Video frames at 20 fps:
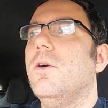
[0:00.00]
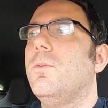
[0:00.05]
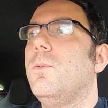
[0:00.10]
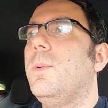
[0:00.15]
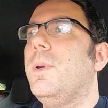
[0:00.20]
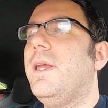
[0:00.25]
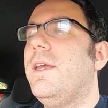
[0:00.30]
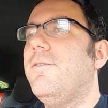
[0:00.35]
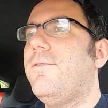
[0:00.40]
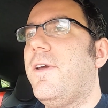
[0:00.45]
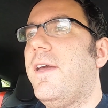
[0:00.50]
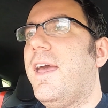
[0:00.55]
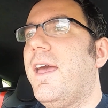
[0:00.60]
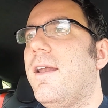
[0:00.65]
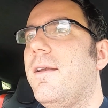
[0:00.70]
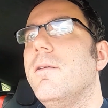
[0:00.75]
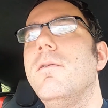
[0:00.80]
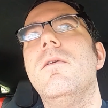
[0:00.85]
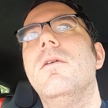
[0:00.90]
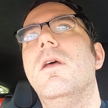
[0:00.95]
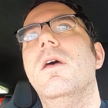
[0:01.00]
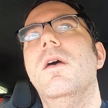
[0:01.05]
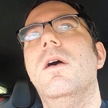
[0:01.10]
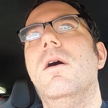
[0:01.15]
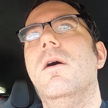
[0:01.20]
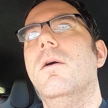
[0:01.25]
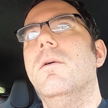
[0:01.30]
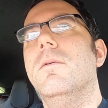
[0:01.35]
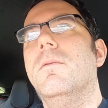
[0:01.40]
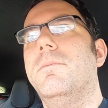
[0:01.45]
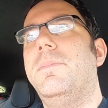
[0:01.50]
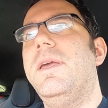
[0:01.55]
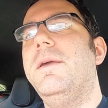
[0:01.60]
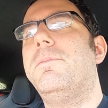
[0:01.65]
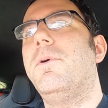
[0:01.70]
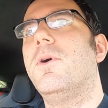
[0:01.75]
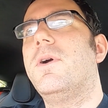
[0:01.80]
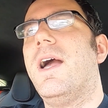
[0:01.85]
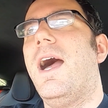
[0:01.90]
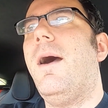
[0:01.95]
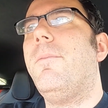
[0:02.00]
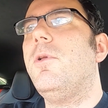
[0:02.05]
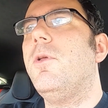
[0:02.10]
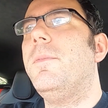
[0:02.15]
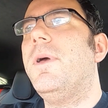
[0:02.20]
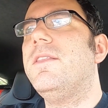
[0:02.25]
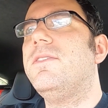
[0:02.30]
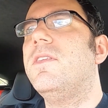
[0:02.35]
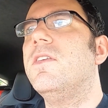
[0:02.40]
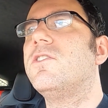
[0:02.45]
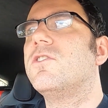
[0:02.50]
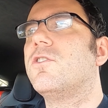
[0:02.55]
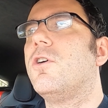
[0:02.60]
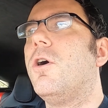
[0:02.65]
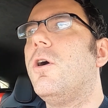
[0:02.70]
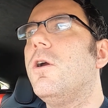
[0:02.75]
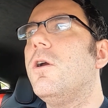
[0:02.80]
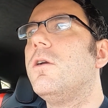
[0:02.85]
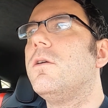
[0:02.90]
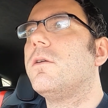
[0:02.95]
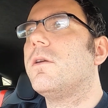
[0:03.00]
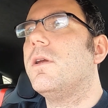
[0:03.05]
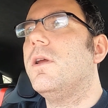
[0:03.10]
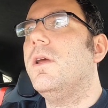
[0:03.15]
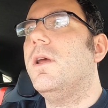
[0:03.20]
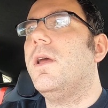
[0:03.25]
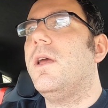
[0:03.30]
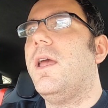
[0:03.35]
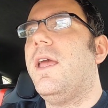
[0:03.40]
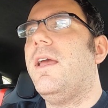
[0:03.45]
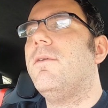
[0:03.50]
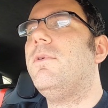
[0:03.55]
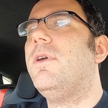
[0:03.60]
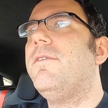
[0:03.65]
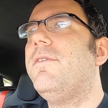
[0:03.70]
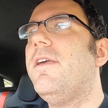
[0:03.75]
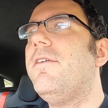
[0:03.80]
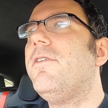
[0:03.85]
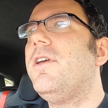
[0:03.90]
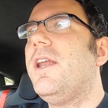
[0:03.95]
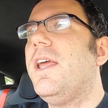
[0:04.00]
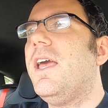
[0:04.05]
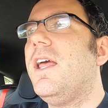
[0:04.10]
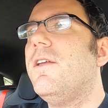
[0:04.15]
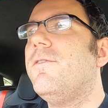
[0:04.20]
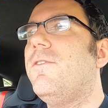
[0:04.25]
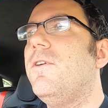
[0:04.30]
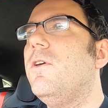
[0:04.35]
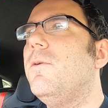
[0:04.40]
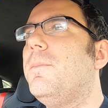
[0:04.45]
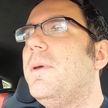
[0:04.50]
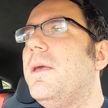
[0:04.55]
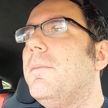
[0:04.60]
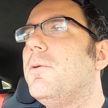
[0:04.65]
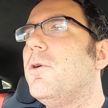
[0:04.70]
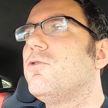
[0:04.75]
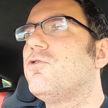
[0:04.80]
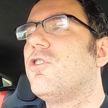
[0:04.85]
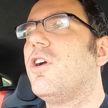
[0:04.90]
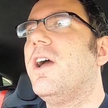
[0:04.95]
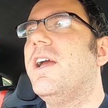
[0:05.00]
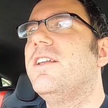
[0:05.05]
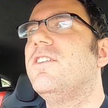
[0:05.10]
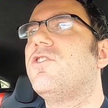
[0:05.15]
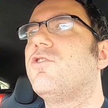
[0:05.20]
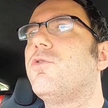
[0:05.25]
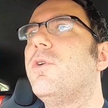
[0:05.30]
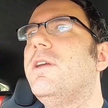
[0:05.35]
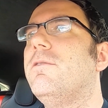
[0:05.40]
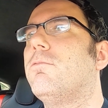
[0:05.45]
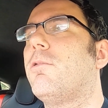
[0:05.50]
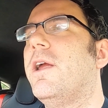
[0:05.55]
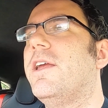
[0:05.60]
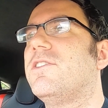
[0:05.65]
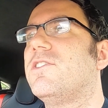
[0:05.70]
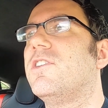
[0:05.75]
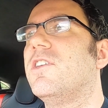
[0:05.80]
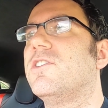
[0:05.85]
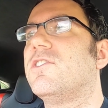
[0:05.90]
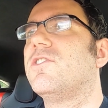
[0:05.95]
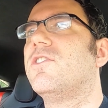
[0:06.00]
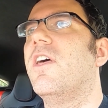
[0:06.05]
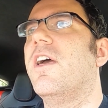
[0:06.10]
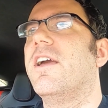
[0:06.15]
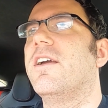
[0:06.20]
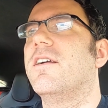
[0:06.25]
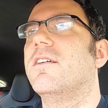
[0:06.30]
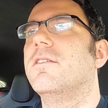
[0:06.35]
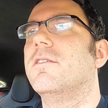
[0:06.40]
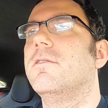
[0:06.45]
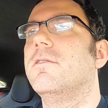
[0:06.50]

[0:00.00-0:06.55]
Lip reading: We've had people compliment this car, and we've even had a few people try and street race this thing.